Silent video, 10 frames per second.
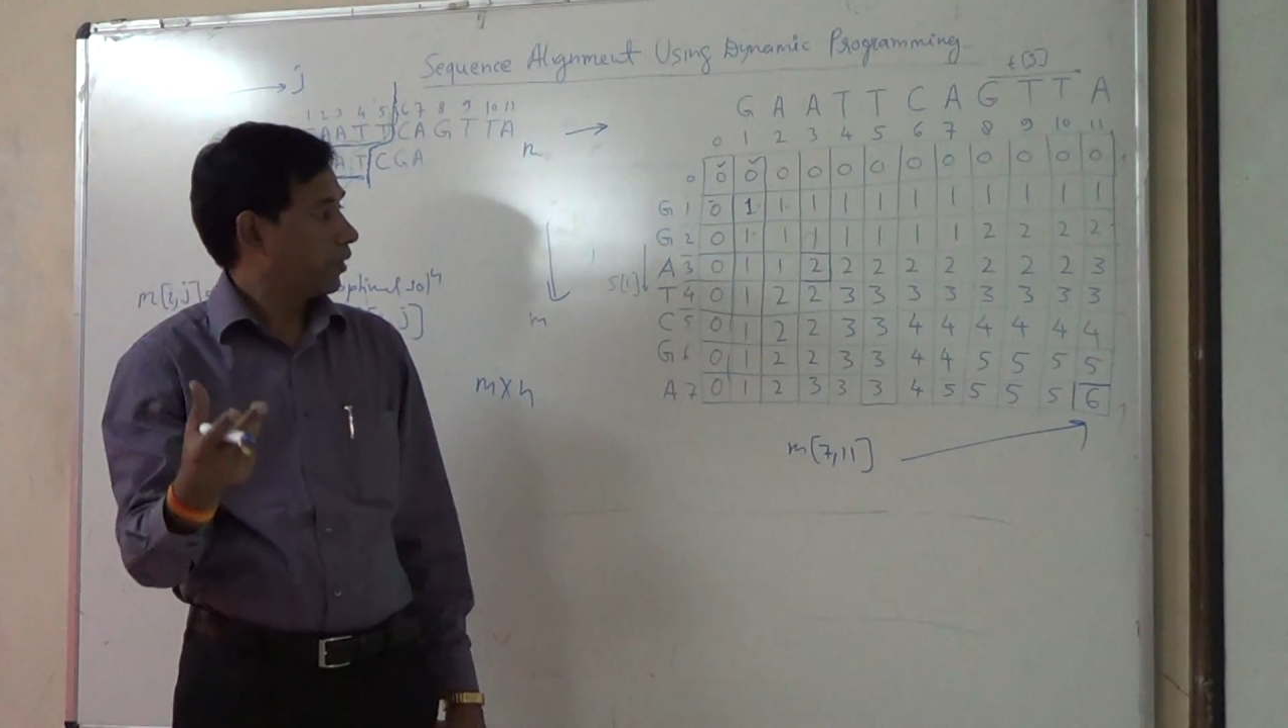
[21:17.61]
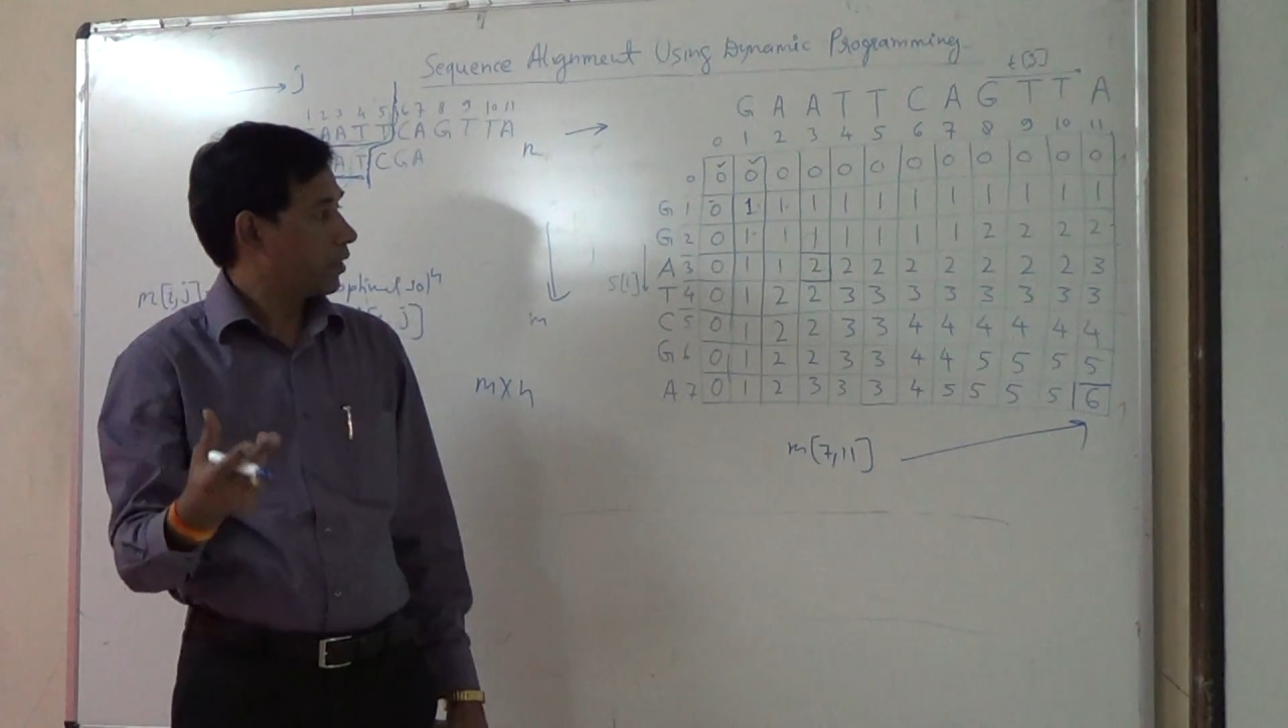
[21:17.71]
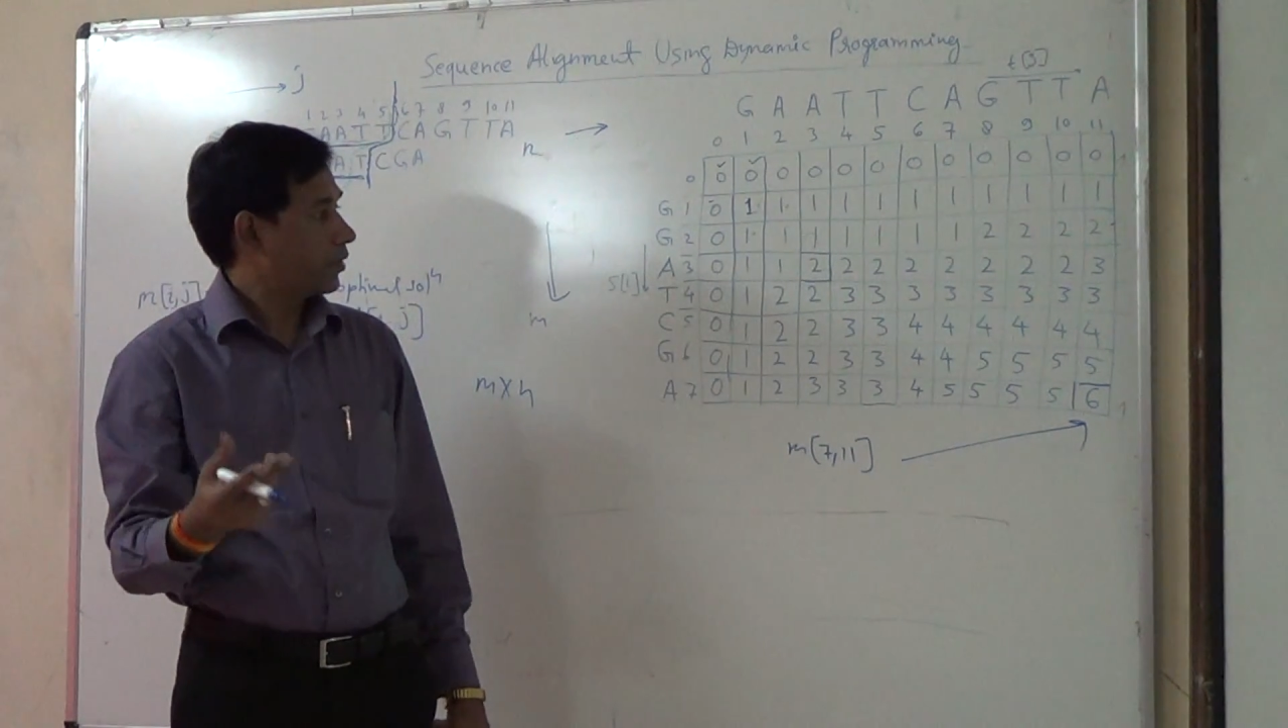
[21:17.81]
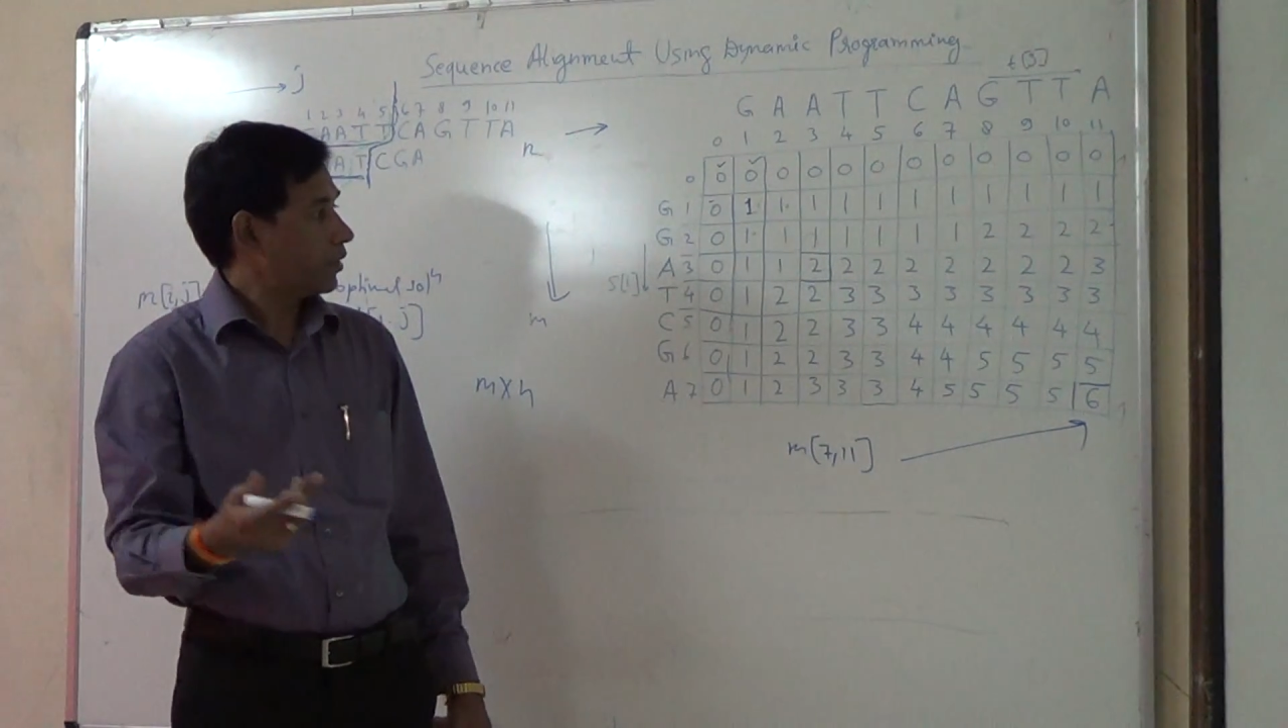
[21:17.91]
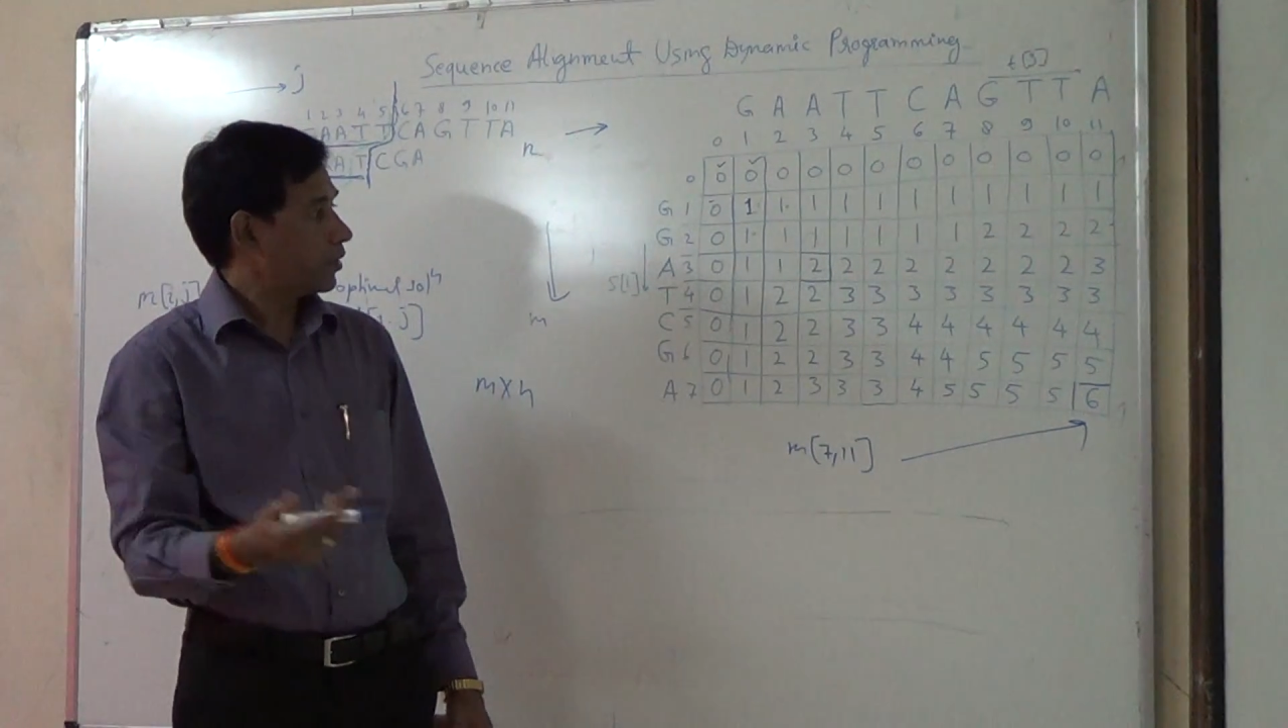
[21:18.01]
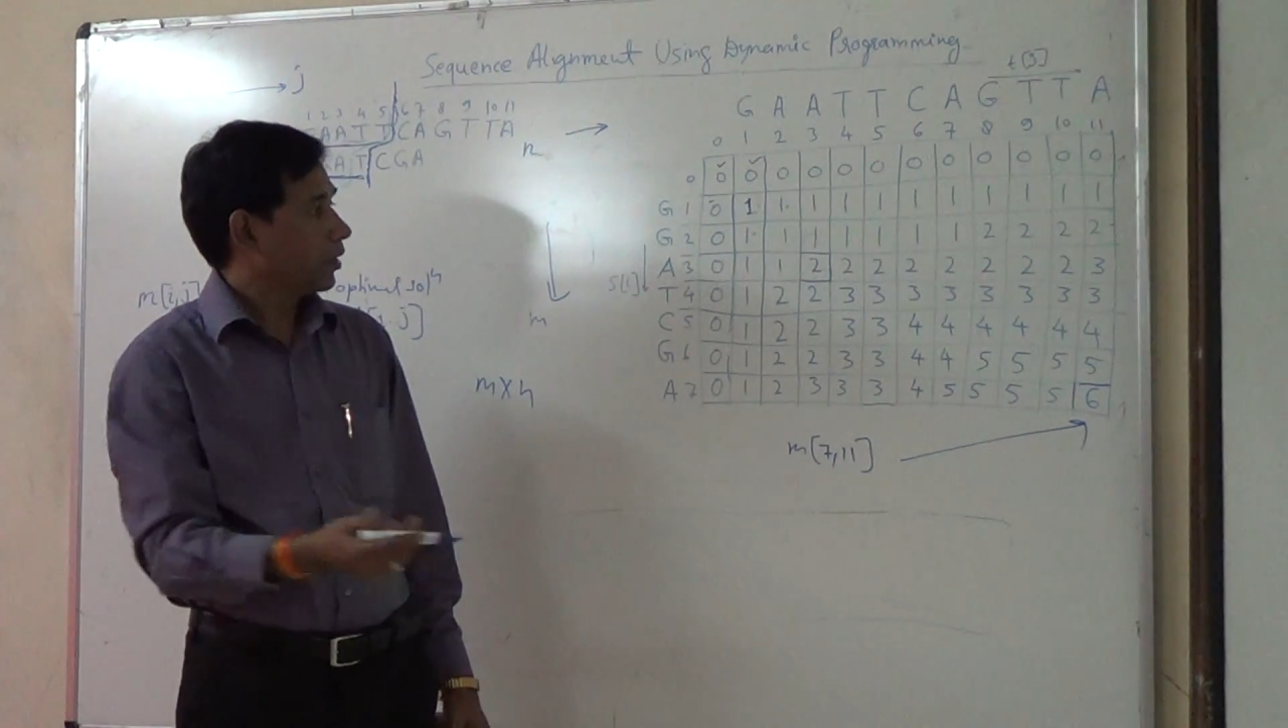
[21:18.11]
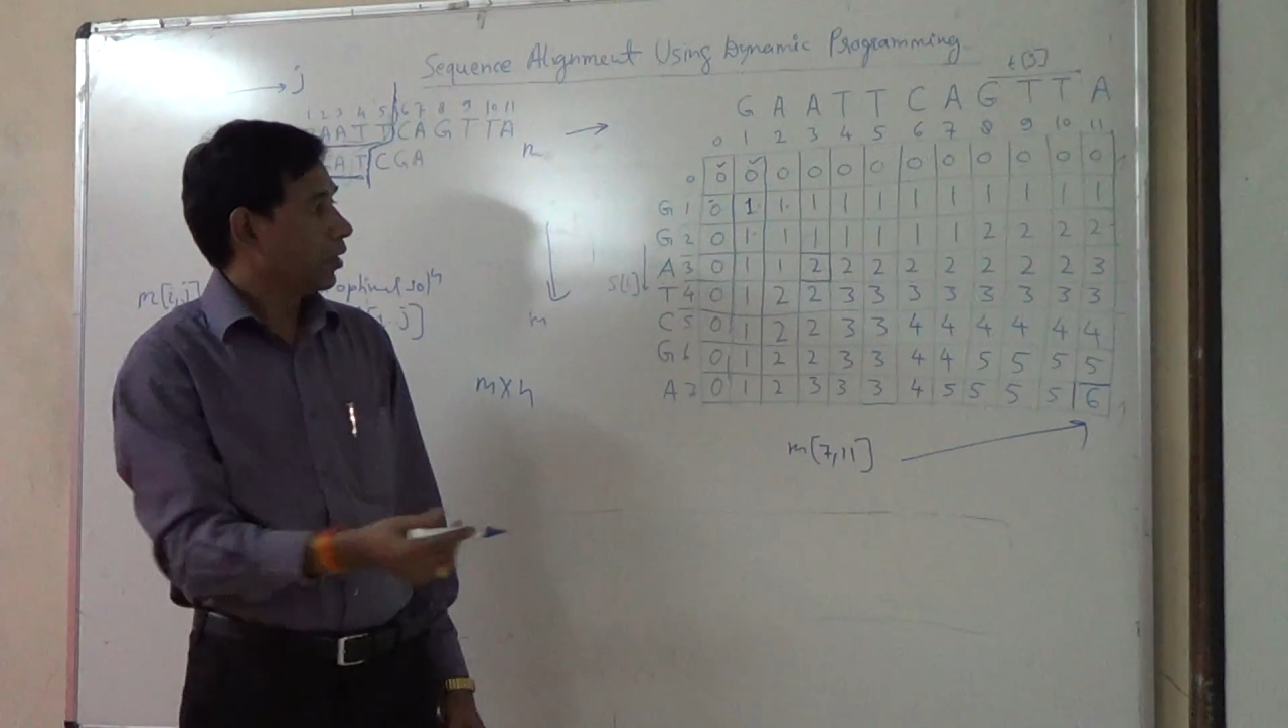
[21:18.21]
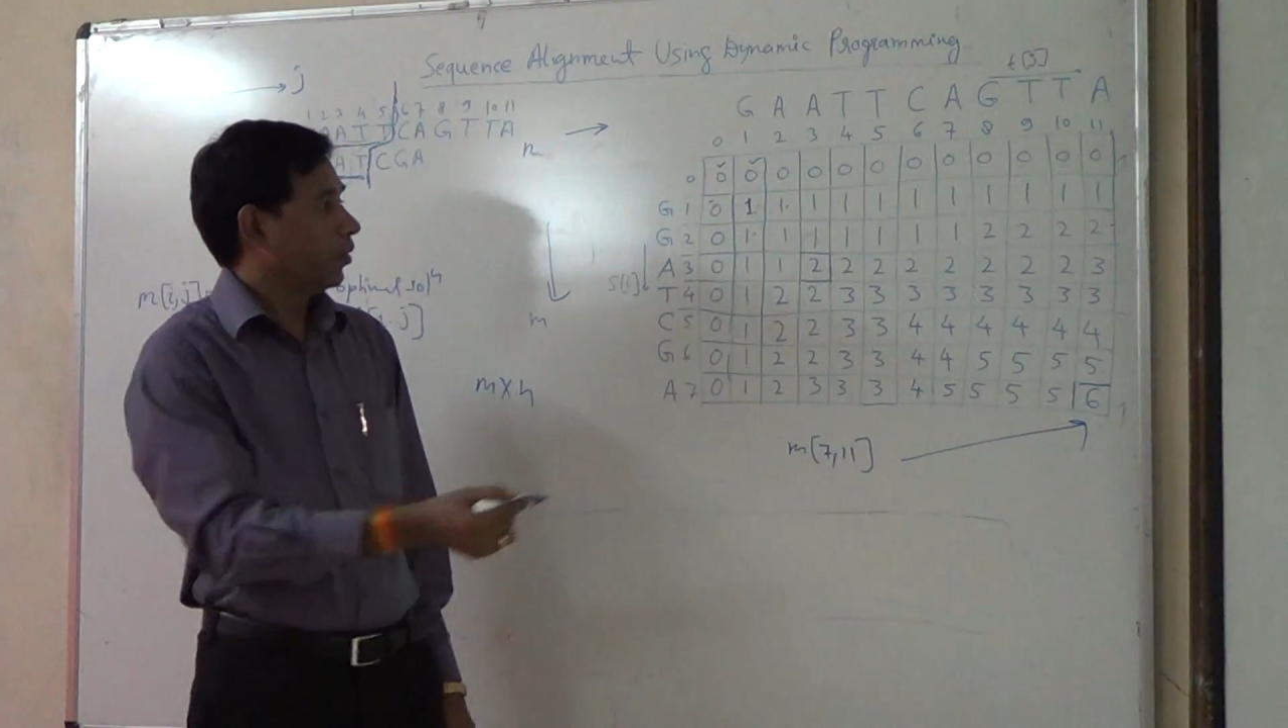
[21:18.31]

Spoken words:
cases,